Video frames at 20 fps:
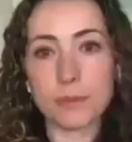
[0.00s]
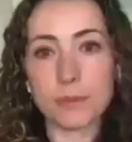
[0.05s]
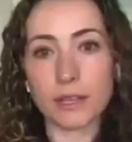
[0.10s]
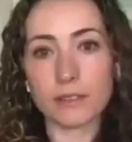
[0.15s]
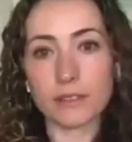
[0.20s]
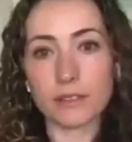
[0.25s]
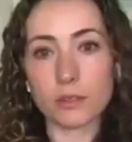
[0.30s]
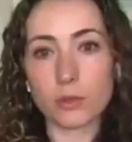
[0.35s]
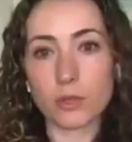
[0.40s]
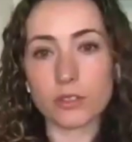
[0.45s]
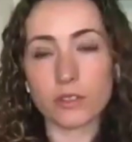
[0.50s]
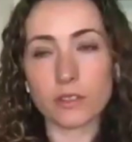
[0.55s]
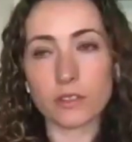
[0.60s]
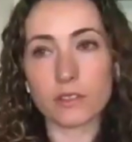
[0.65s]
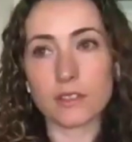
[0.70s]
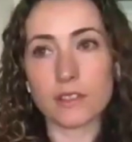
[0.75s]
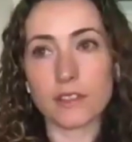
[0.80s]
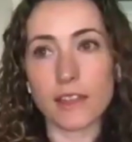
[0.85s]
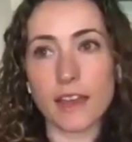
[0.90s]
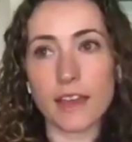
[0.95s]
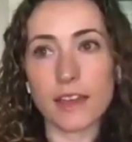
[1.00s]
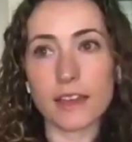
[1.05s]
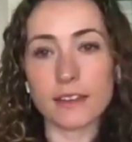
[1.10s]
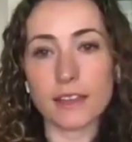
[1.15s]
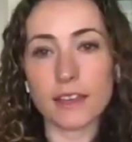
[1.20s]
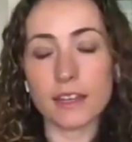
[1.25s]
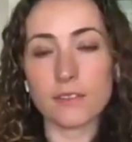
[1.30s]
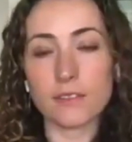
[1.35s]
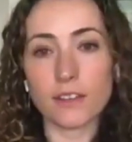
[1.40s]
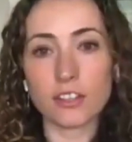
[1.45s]
bells and whistles to that
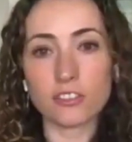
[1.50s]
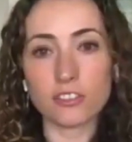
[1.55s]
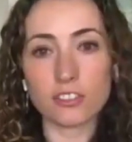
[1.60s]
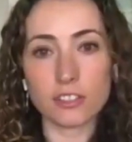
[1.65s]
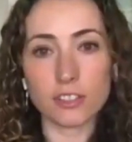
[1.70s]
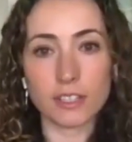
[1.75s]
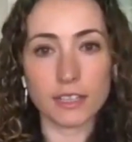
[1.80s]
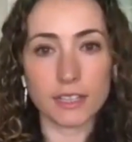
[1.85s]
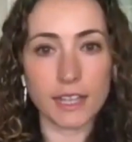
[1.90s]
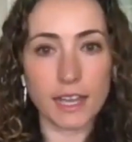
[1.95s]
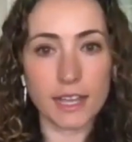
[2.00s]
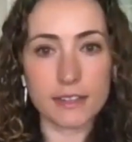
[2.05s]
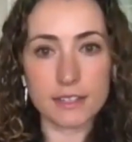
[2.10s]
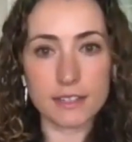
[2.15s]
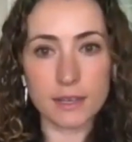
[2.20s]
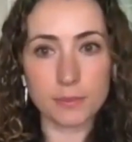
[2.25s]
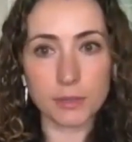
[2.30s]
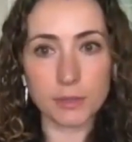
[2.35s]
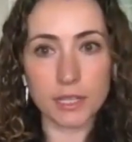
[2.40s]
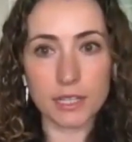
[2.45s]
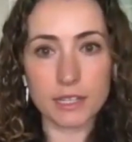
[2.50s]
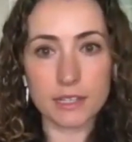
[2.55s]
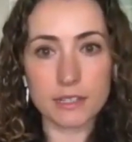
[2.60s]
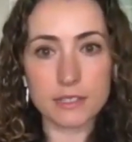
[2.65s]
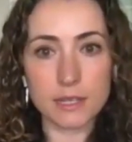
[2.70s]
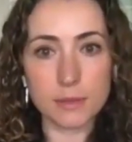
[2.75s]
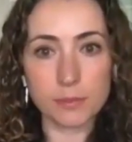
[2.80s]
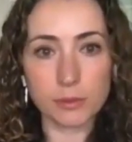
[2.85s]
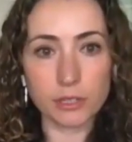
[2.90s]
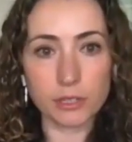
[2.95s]
and eventually it'll end up like in
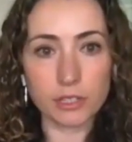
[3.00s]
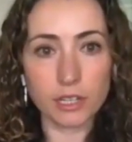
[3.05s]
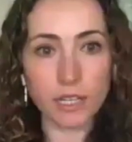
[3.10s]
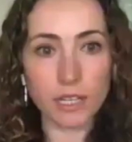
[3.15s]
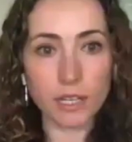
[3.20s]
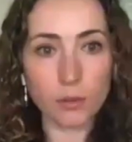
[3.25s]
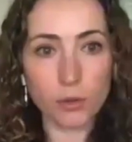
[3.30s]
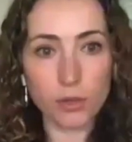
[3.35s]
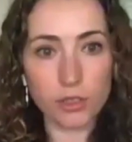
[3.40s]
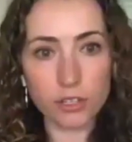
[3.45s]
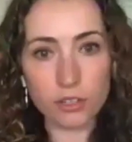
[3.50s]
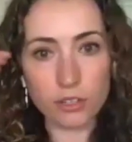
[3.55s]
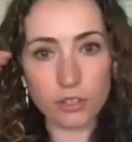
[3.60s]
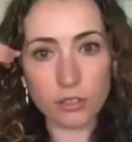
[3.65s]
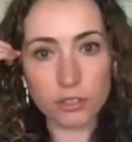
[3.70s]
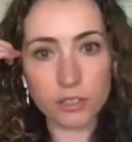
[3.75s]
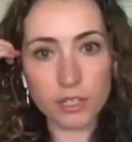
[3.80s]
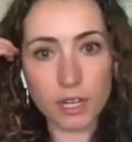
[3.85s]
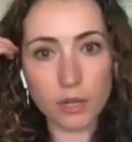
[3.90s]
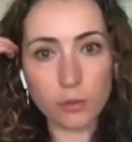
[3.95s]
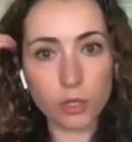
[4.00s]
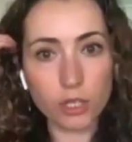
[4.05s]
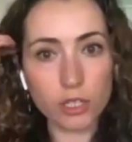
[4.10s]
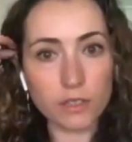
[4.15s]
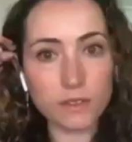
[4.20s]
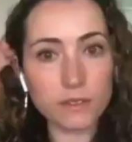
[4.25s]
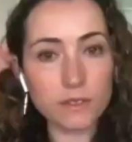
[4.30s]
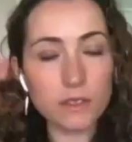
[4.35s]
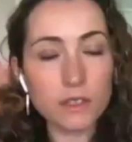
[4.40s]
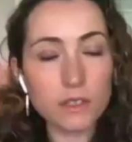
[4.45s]
deep learning with neural
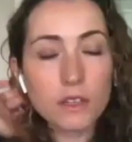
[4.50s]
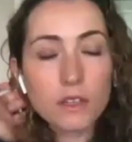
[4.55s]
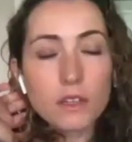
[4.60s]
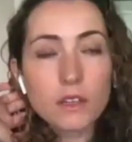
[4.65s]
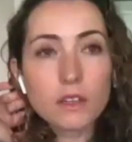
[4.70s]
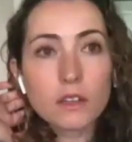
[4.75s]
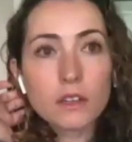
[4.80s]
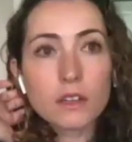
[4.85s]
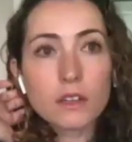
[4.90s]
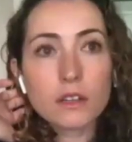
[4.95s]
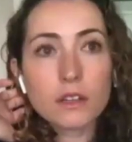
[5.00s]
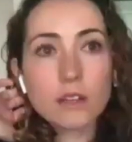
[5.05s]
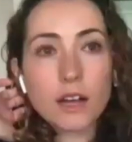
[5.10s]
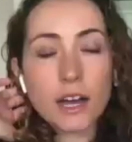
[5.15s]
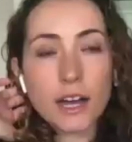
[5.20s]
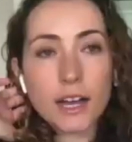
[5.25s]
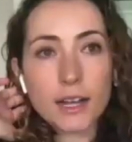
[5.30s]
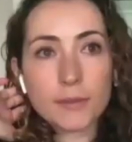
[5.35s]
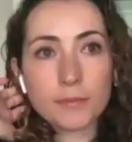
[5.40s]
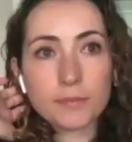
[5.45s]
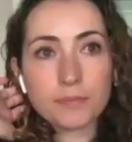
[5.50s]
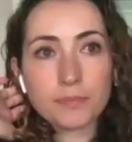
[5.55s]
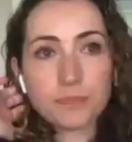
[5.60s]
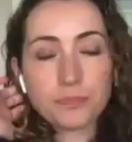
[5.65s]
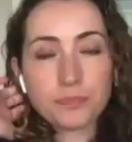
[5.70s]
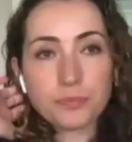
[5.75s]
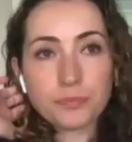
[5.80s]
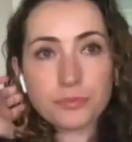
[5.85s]
networks um,